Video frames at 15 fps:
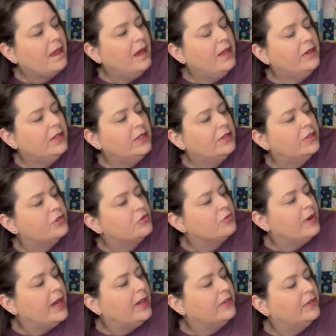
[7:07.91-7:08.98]
And then the
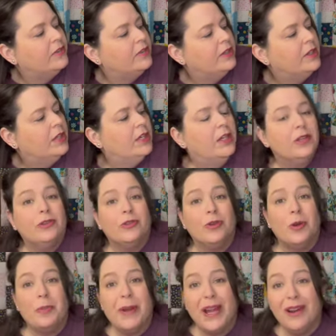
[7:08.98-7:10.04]
dress. So
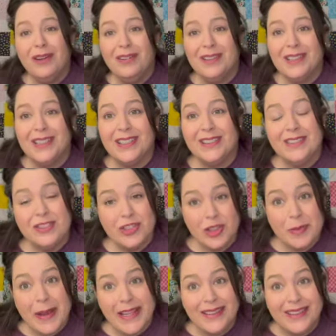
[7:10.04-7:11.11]
apparently she
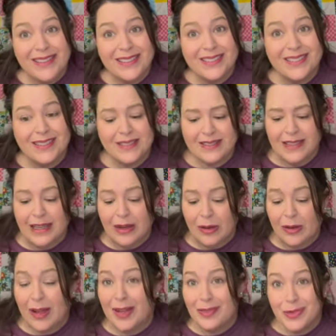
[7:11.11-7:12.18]
made these to sell.